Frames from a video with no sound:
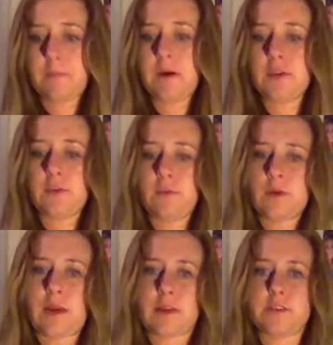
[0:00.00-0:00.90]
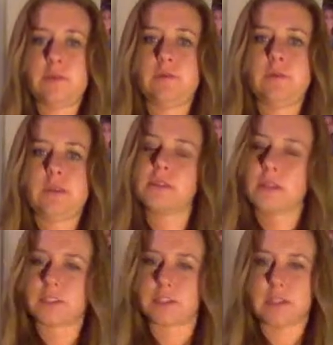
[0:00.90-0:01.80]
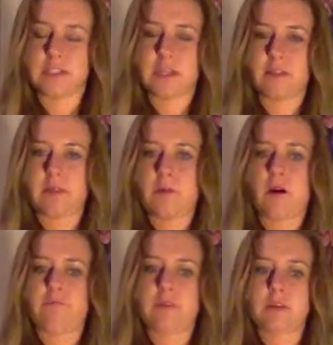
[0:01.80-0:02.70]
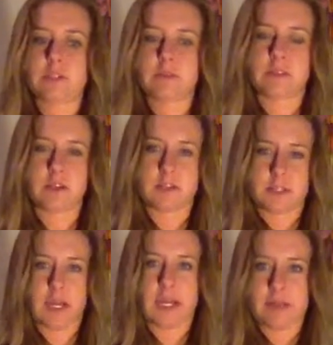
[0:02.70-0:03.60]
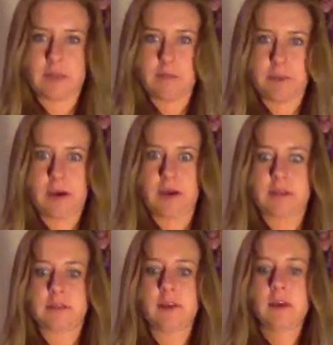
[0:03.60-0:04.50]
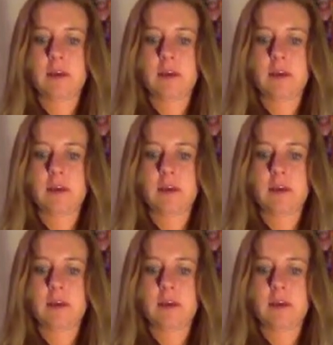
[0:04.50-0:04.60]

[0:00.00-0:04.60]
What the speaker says: But you were not to intentionally take them off because it was untying that bond.